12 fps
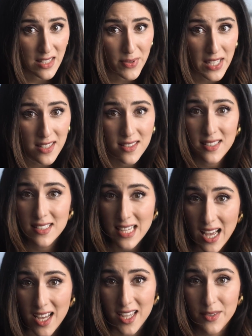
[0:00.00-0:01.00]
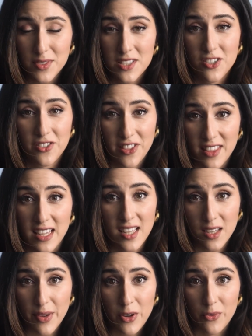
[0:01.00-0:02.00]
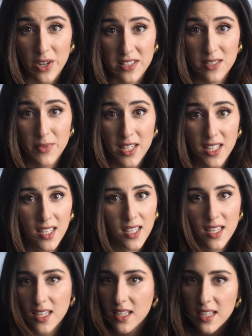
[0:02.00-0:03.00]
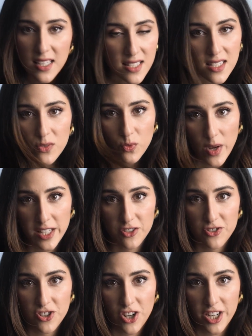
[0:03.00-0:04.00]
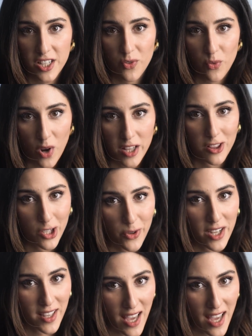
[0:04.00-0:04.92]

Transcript: That's because the time to start thinking about raising money isn't when you're starting to run low on